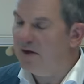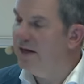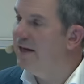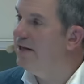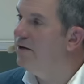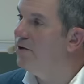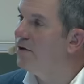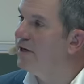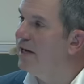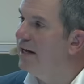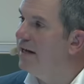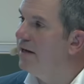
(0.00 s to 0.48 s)

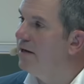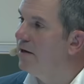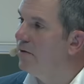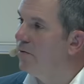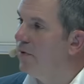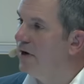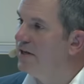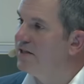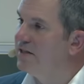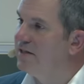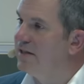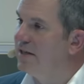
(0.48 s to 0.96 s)
and you get an
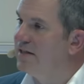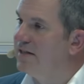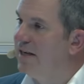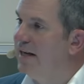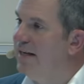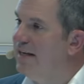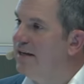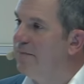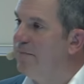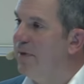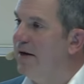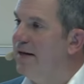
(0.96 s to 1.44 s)
erection that's
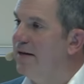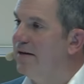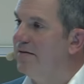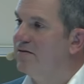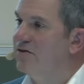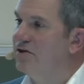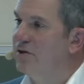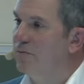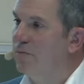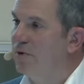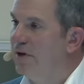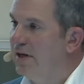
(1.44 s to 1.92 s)
independent of
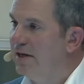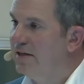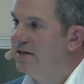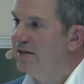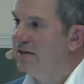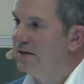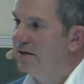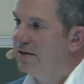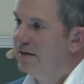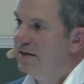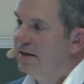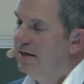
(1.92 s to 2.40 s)

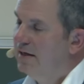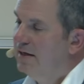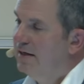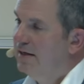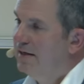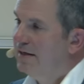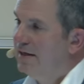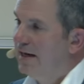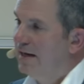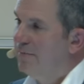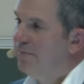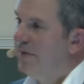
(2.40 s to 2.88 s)
stimulation.
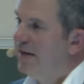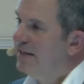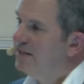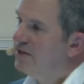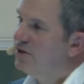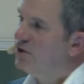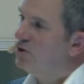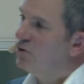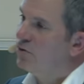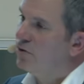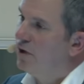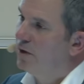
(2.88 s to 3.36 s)
And
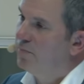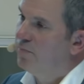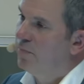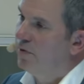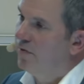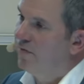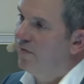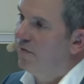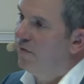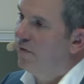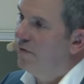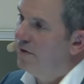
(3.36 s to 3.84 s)
patients do not
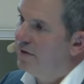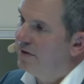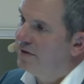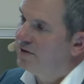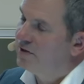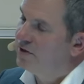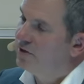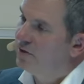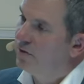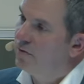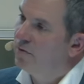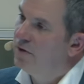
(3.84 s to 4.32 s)
prefer
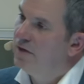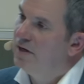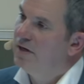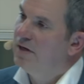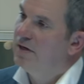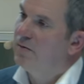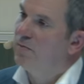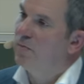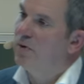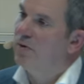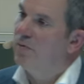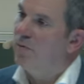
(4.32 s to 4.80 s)
this. So
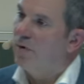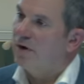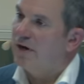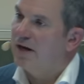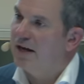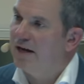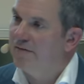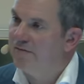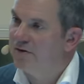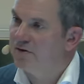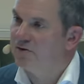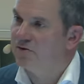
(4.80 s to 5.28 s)
we want to
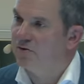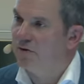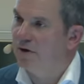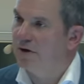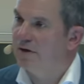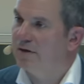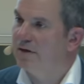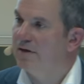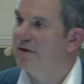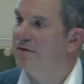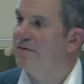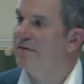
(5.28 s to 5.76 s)
have a
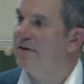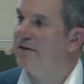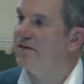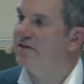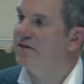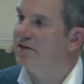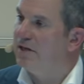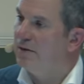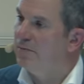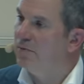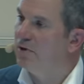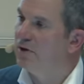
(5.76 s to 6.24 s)
drug that
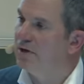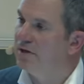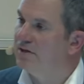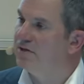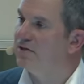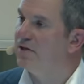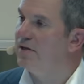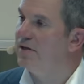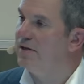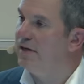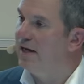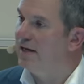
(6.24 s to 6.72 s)

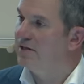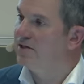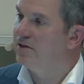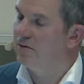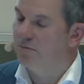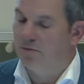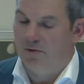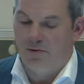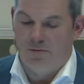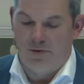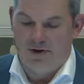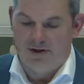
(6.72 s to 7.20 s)
stimulates the
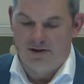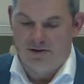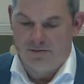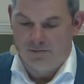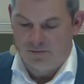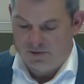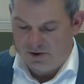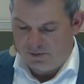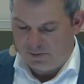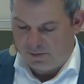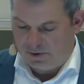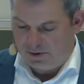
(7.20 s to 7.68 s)
natural
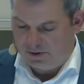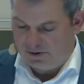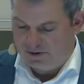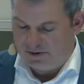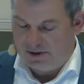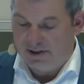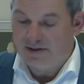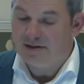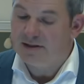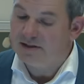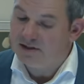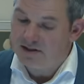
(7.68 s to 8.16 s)
erection
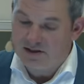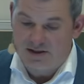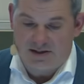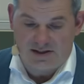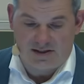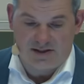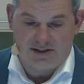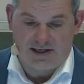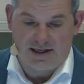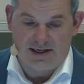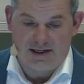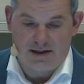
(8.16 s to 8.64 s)
response. And this is
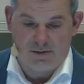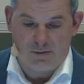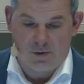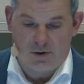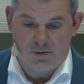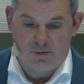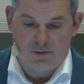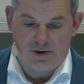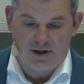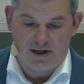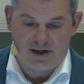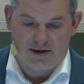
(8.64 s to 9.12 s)
exactly
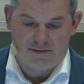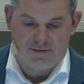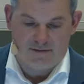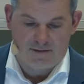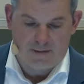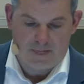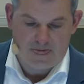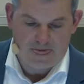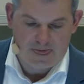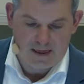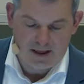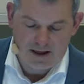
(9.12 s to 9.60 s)
what we have.
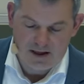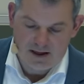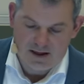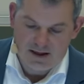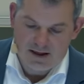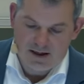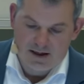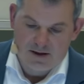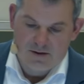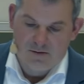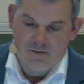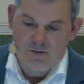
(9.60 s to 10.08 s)

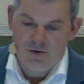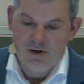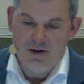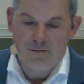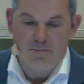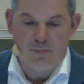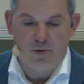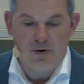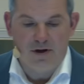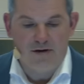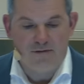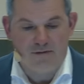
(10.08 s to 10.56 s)
Really
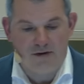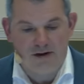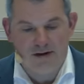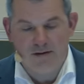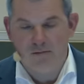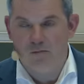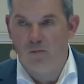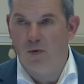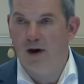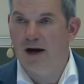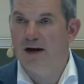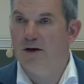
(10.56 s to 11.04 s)

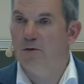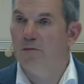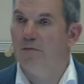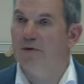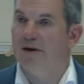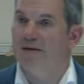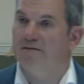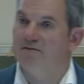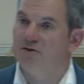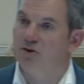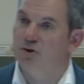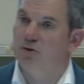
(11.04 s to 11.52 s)
briefly, why do
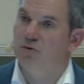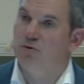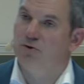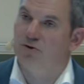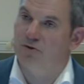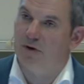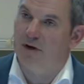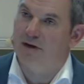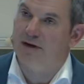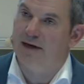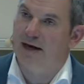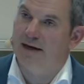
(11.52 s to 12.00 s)
we have two
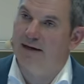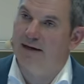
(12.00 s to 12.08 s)
drug